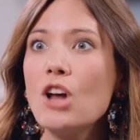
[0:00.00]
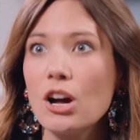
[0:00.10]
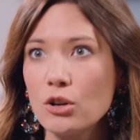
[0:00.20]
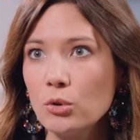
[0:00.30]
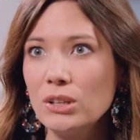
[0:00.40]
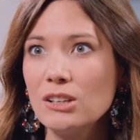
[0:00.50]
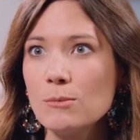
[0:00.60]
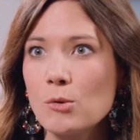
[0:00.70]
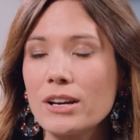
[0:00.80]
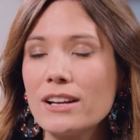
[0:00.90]
not including your
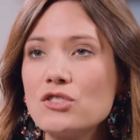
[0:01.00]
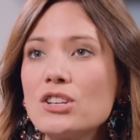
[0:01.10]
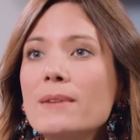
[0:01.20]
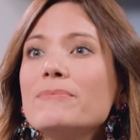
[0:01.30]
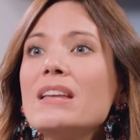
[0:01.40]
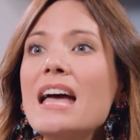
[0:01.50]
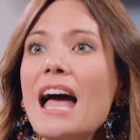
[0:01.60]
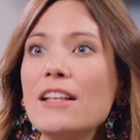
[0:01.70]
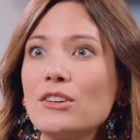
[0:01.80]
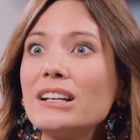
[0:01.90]
mortgage.
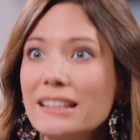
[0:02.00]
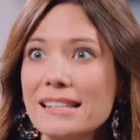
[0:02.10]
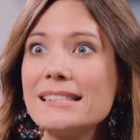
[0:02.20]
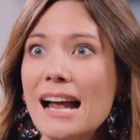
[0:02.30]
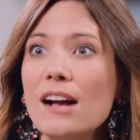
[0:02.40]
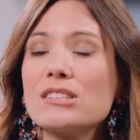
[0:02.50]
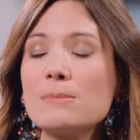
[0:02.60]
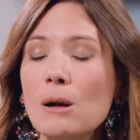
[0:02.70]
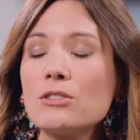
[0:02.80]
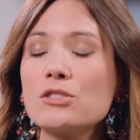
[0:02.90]
And you're gonna list it out,
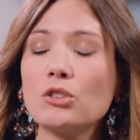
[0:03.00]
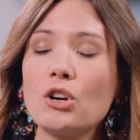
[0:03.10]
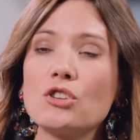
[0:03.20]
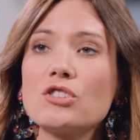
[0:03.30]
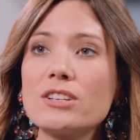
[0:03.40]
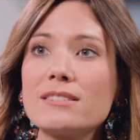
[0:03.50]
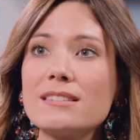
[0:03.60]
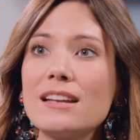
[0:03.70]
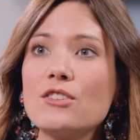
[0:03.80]
smallest to largest.